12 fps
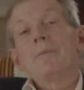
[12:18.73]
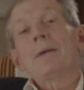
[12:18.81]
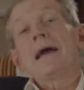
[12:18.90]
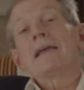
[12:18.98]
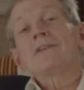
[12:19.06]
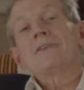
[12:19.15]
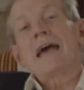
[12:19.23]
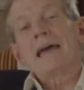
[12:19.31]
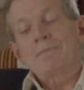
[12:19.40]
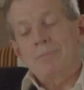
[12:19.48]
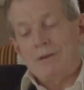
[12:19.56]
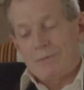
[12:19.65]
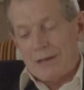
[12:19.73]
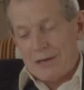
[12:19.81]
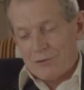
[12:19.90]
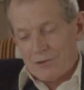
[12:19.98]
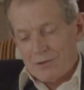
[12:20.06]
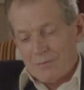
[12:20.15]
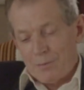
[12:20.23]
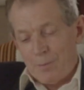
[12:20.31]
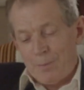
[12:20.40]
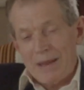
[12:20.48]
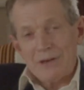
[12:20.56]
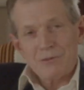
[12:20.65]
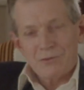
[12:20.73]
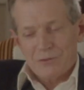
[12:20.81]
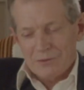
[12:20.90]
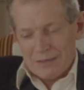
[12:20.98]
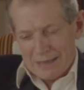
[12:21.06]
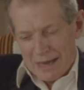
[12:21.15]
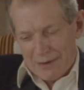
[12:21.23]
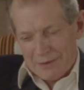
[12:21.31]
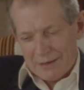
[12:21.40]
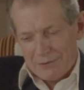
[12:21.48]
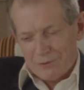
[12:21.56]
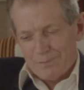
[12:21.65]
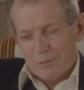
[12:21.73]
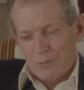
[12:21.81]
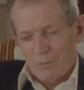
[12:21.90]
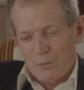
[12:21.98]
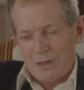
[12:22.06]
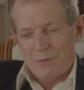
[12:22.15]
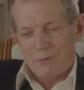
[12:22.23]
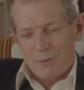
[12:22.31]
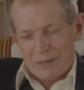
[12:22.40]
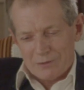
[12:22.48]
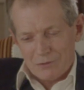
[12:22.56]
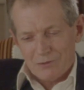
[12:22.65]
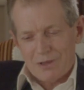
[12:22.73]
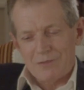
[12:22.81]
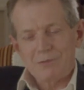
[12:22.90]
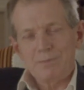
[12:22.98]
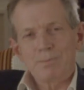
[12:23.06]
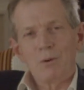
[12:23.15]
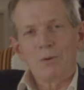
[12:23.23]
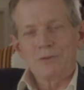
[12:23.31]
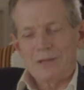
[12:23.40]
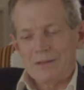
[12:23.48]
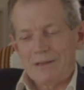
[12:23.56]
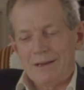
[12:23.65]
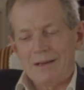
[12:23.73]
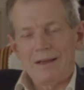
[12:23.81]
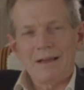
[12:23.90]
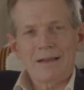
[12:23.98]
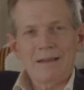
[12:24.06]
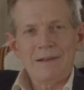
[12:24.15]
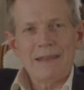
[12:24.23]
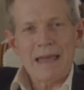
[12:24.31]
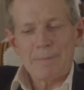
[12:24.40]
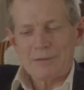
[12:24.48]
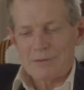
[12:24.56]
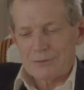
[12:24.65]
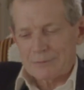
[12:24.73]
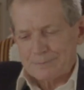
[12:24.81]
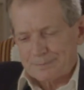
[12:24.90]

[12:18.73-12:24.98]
by his admiration of the patience and courage with which she supported her calamities.